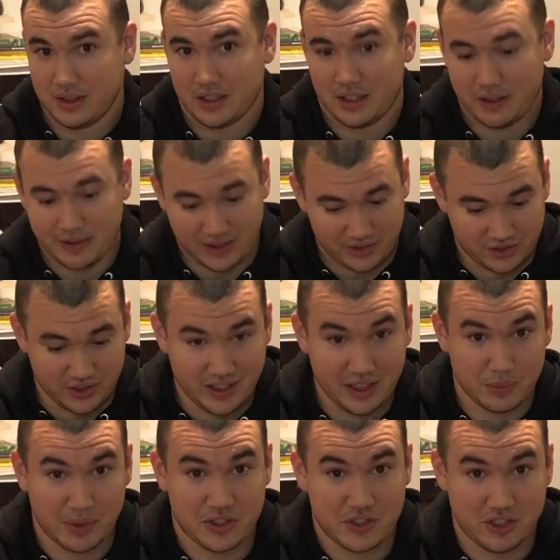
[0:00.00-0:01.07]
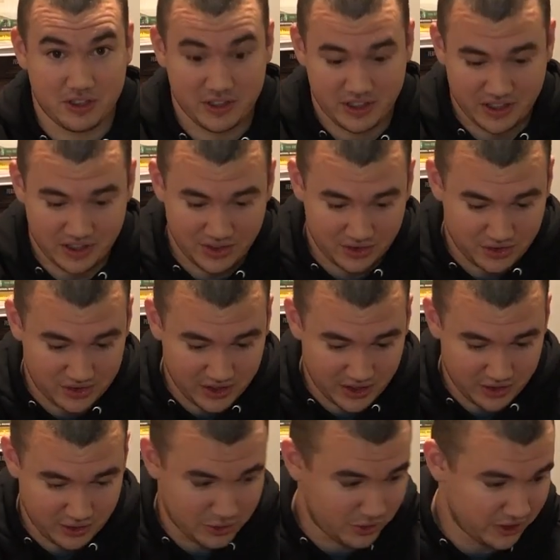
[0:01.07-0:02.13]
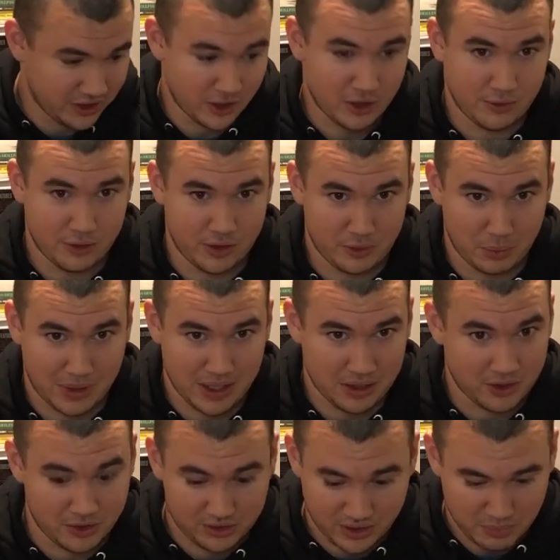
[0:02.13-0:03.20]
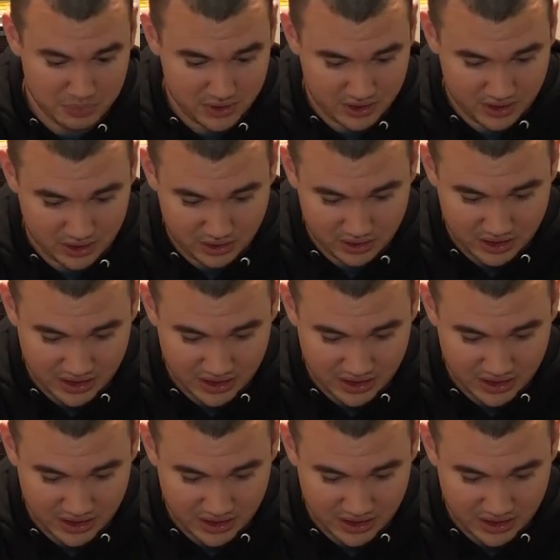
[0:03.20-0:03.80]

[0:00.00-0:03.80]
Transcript: All right, so now that my chili is done cooking over its rock or something,